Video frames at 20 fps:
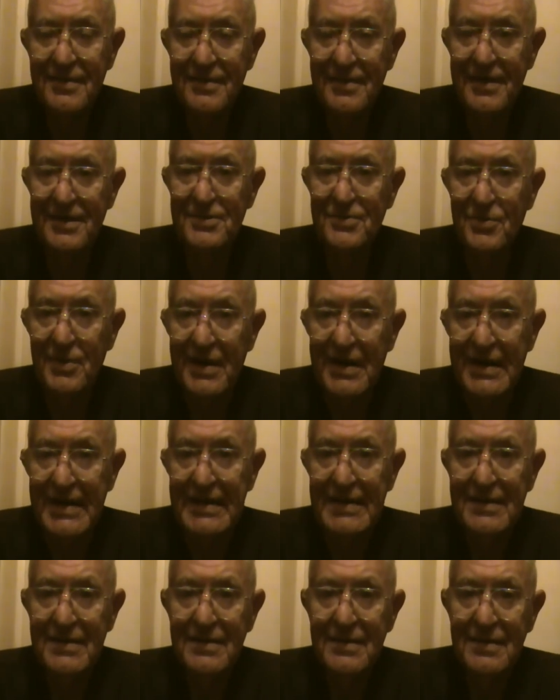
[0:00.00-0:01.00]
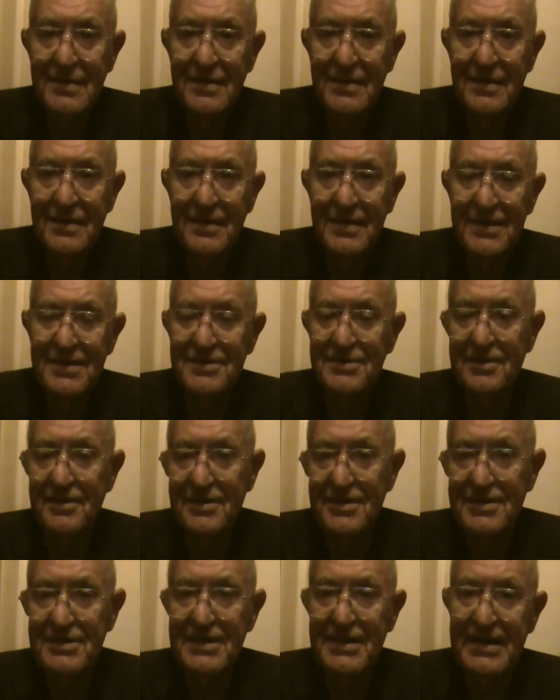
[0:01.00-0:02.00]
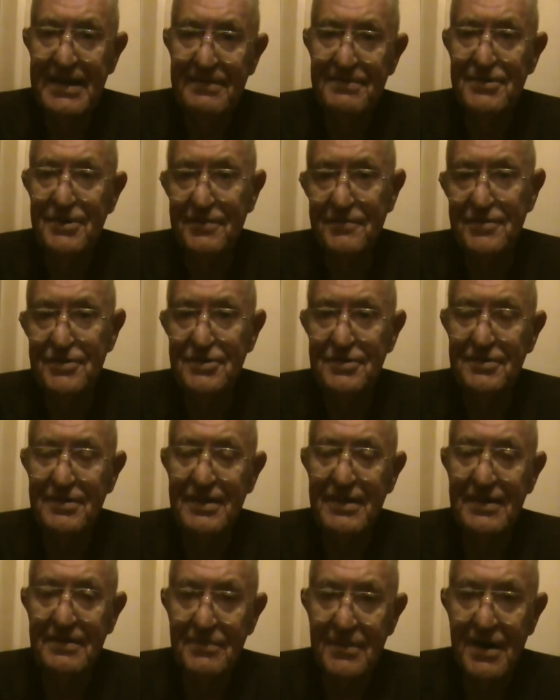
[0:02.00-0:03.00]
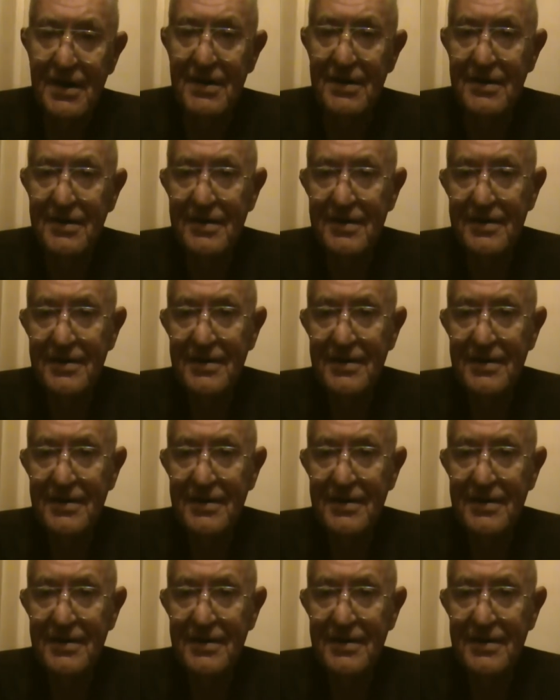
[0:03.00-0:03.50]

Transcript: That's why, as long as it keeps overshooting the mark,